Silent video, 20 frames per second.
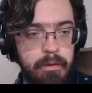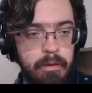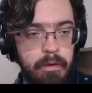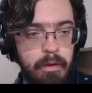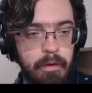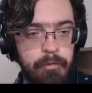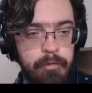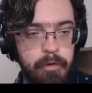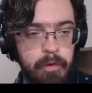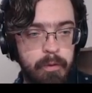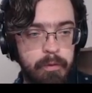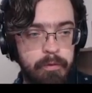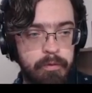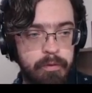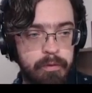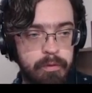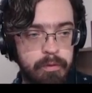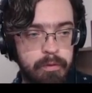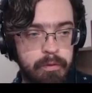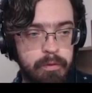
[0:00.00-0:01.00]
if you go
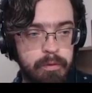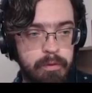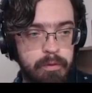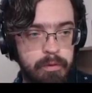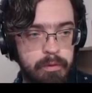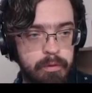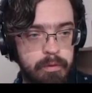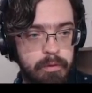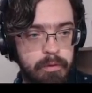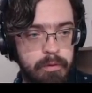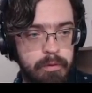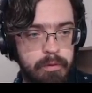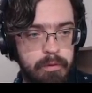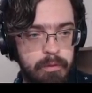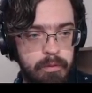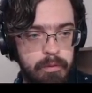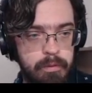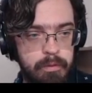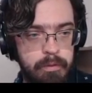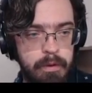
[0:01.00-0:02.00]
into...
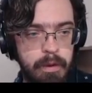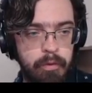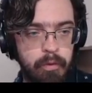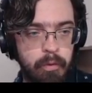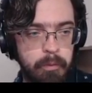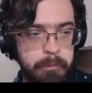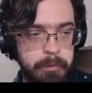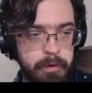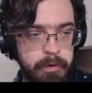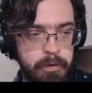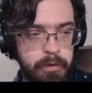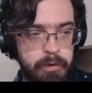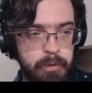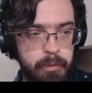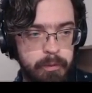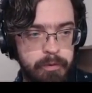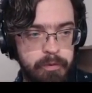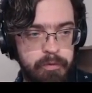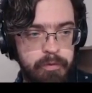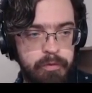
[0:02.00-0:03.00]
Now normally you
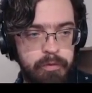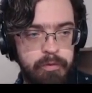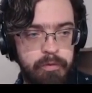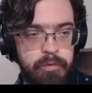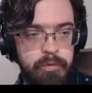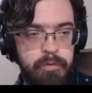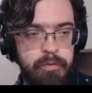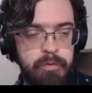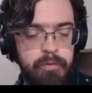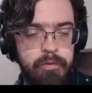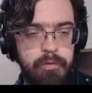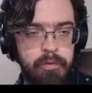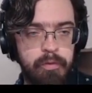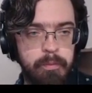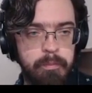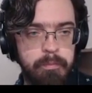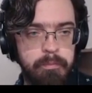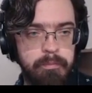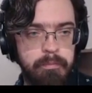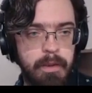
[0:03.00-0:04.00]
would do a
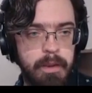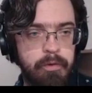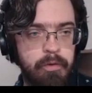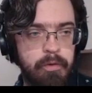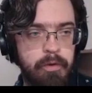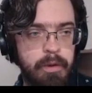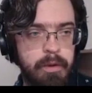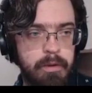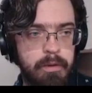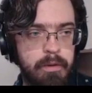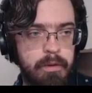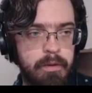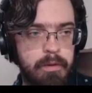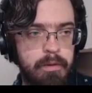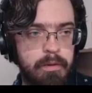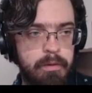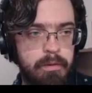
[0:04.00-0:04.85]
menu here.